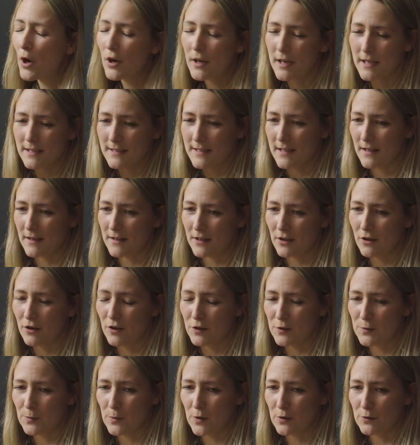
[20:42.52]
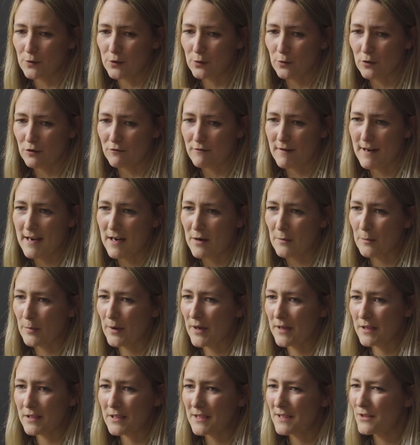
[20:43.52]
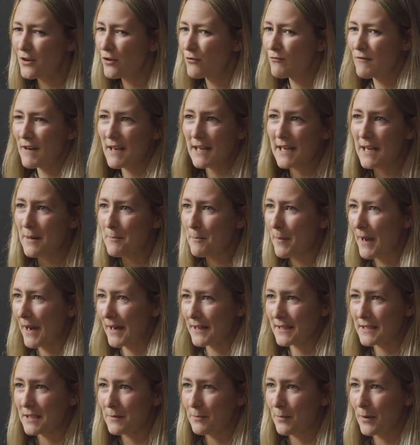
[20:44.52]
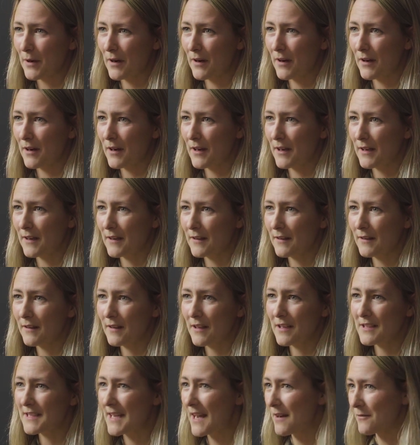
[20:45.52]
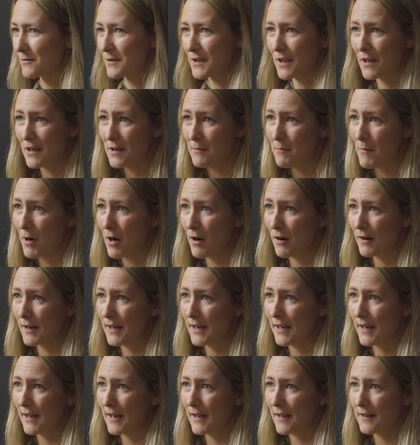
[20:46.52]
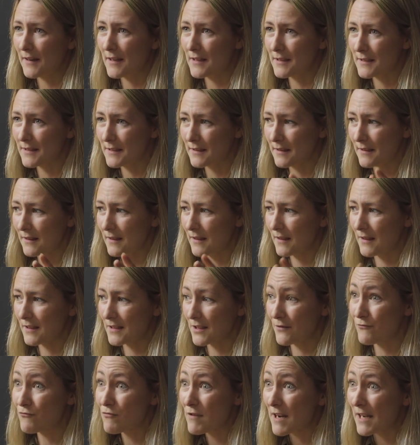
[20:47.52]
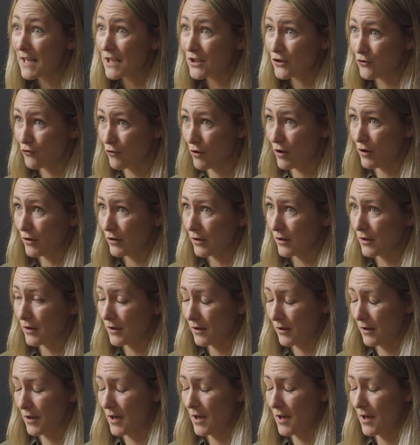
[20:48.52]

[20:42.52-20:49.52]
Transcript: pockets like the Cotswolds all around, but it's not really impacted by a downturn in market. It's a really strong